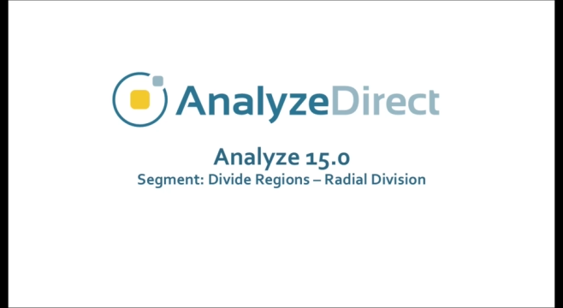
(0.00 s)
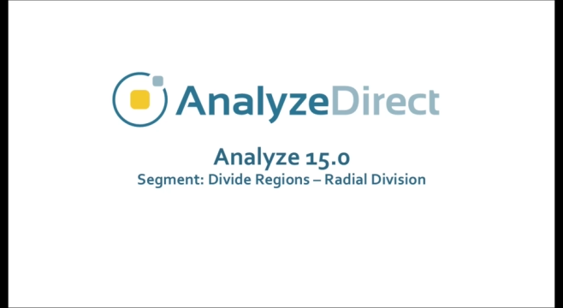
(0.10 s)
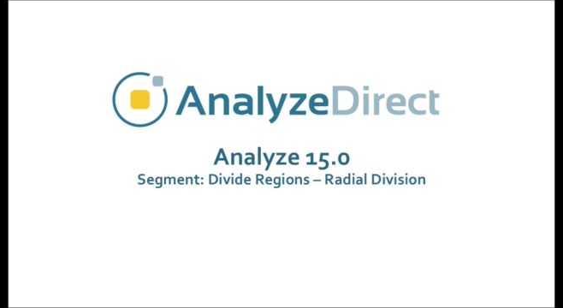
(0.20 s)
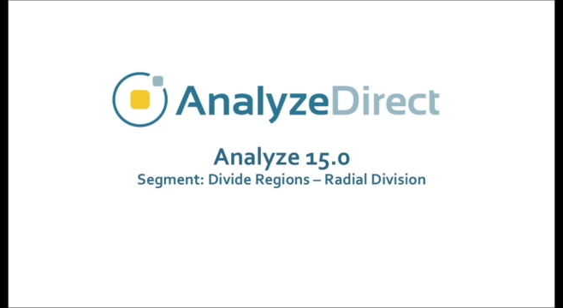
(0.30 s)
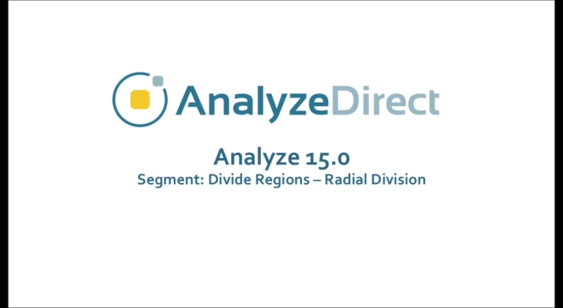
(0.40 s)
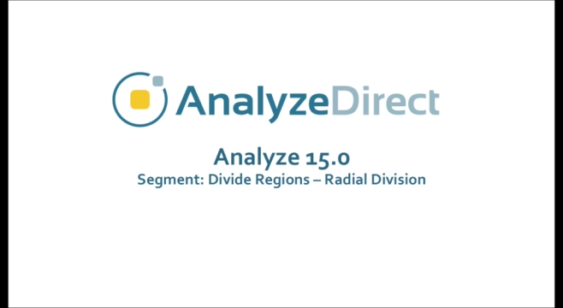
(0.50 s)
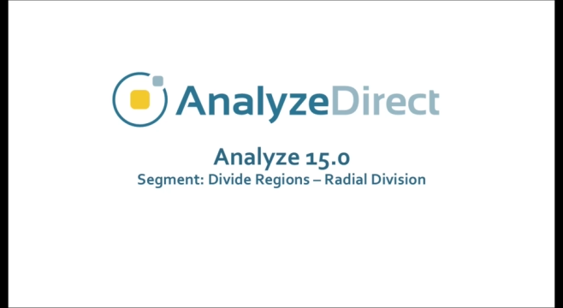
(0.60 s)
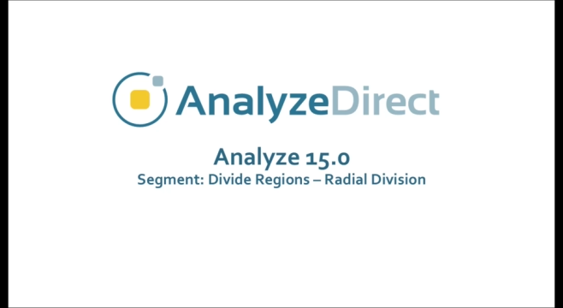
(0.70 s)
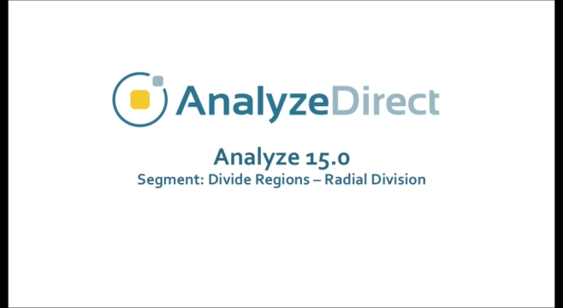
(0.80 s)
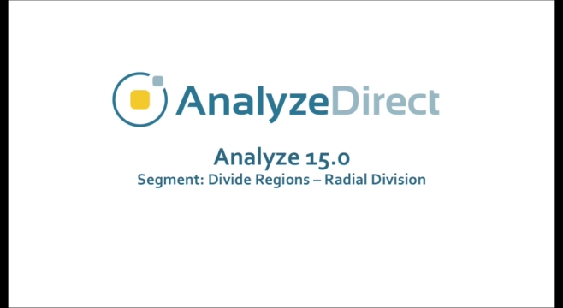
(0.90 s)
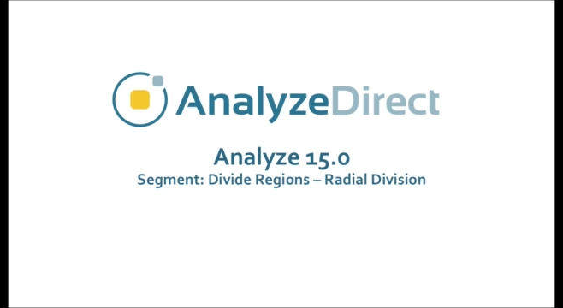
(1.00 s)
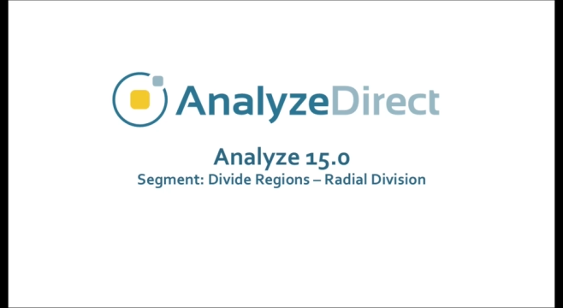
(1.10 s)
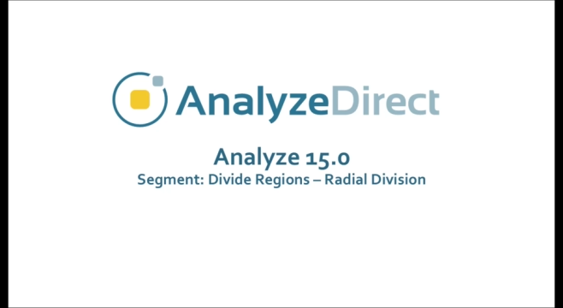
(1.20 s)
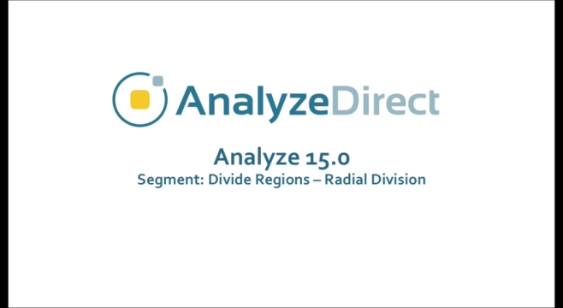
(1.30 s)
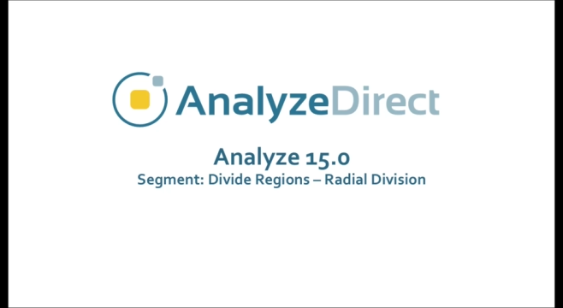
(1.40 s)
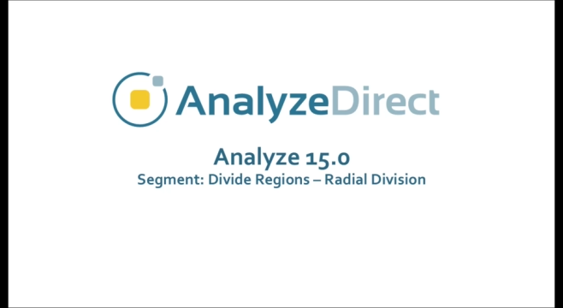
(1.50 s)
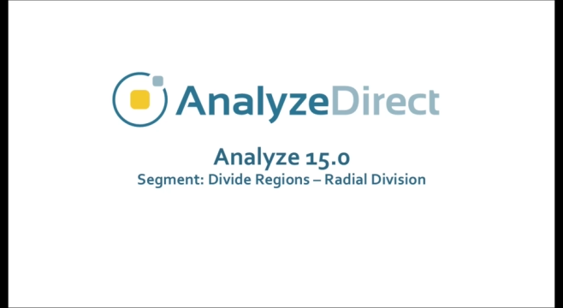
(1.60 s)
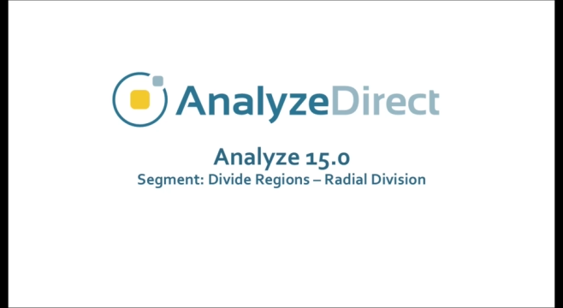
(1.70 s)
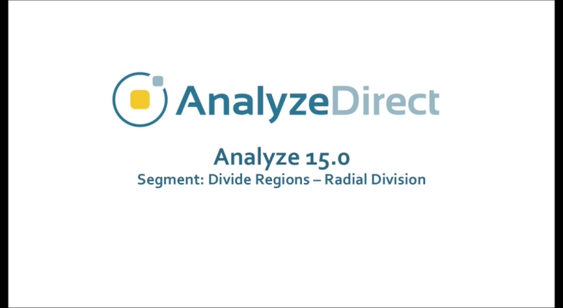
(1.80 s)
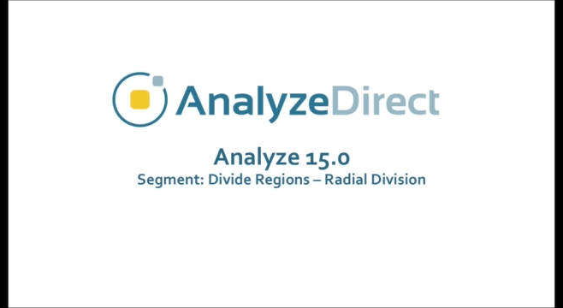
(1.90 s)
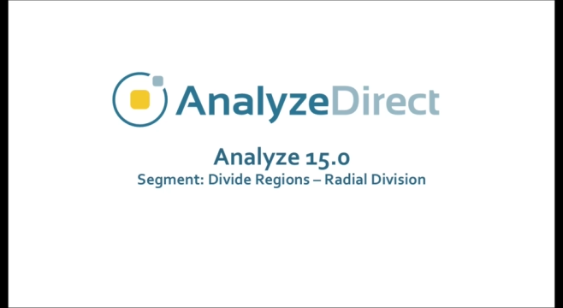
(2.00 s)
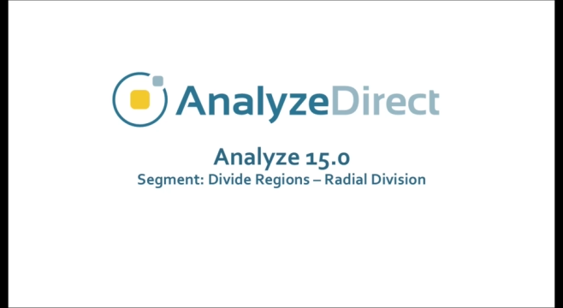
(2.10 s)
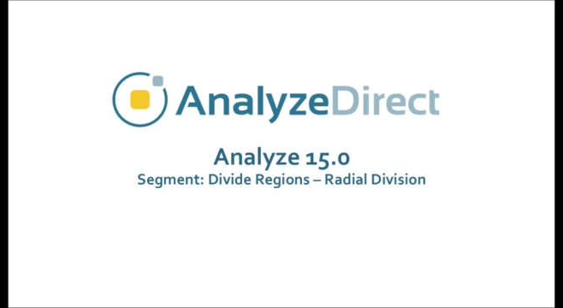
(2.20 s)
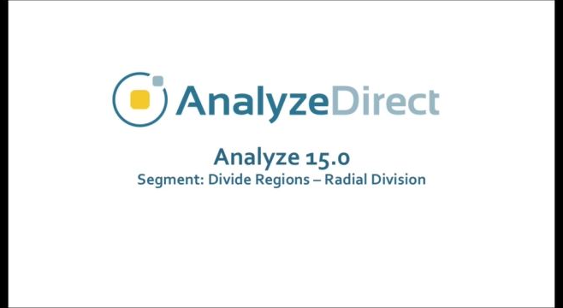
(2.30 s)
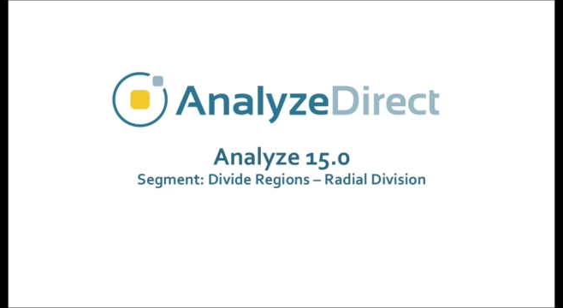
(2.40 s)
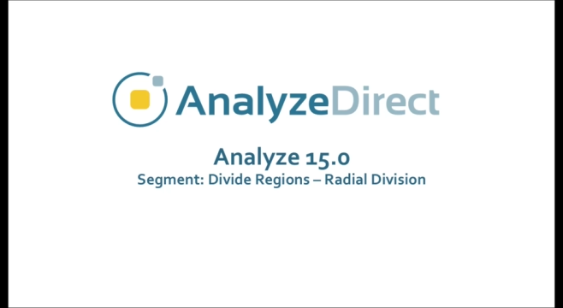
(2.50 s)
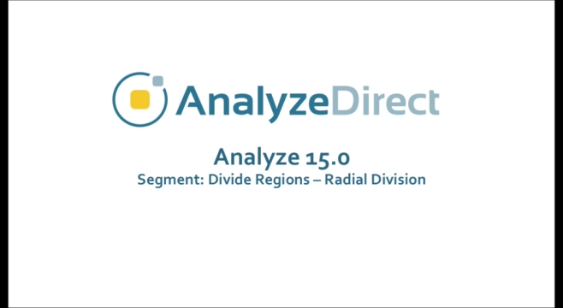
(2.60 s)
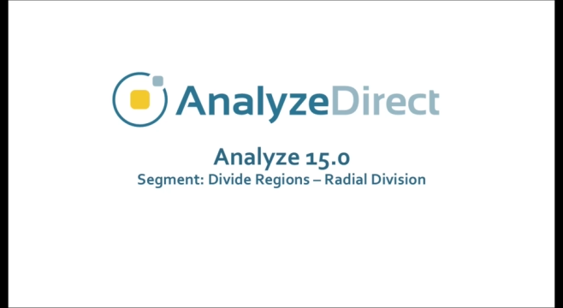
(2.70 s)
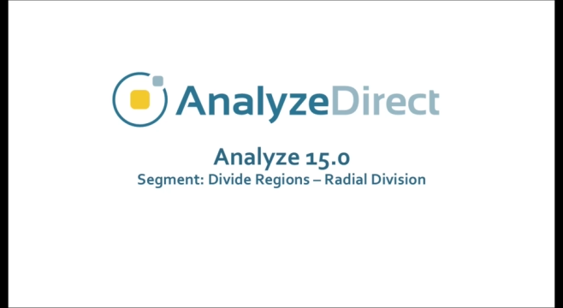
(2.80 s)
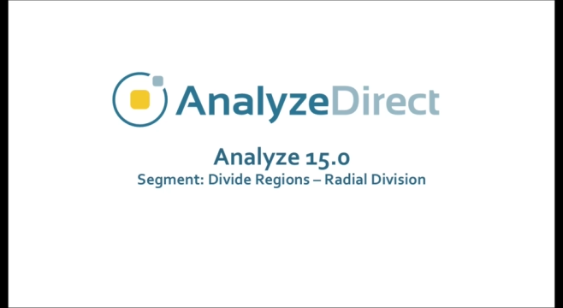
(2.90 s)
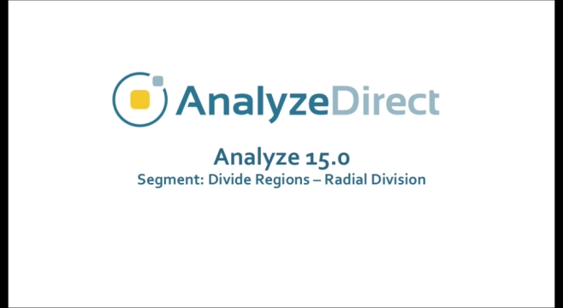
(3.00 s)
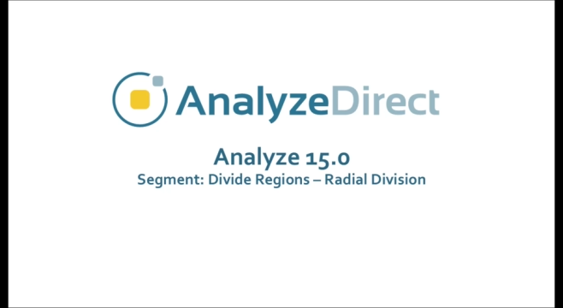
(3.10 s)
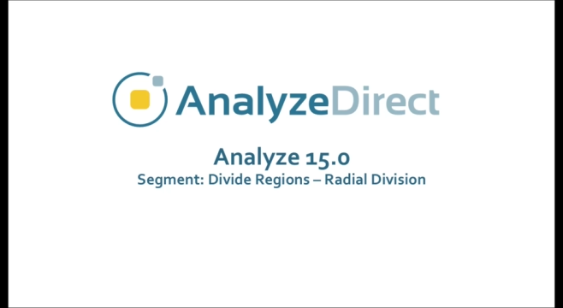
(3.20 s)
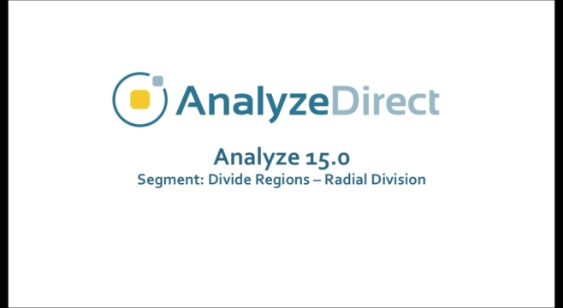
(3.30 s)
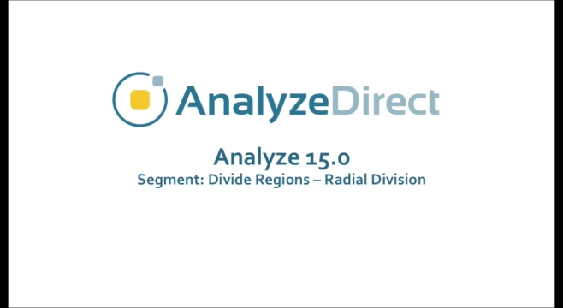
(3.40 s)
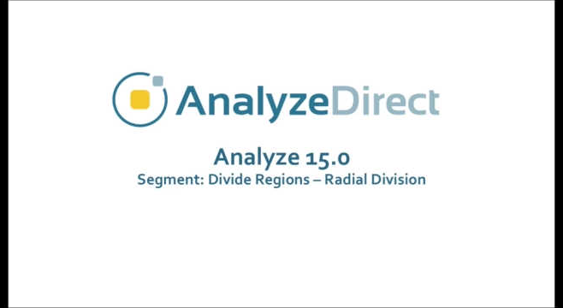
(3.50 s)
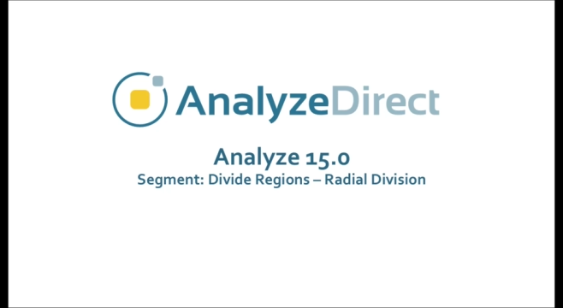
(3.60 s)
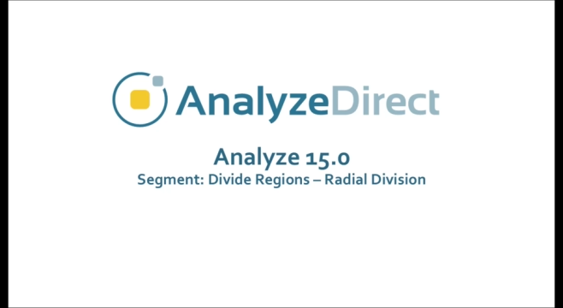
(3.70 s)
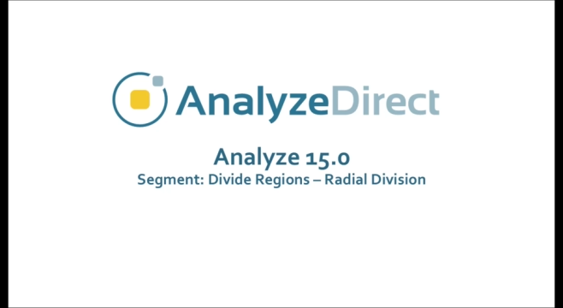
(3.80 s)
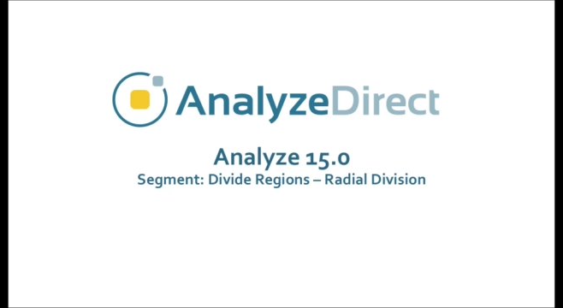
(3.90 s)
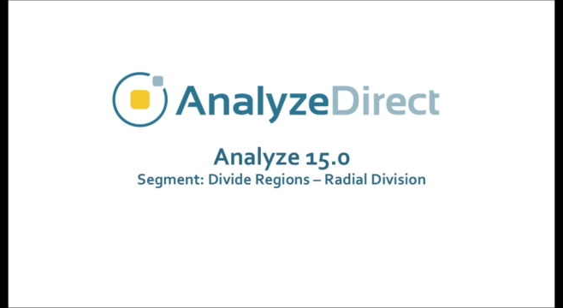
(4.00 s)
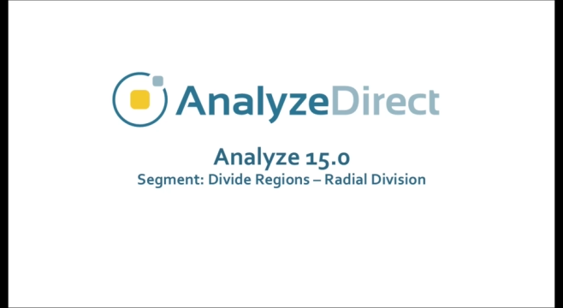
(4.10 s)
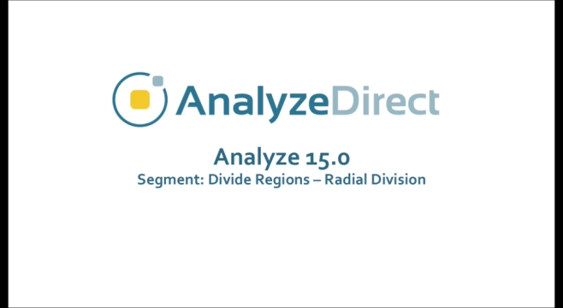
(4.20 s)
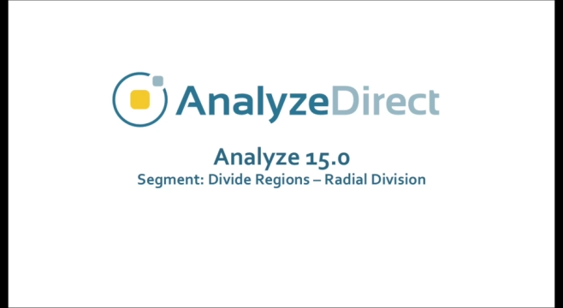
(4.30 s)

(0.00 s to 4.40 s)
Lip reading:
No face is visible, so there are no lips to read.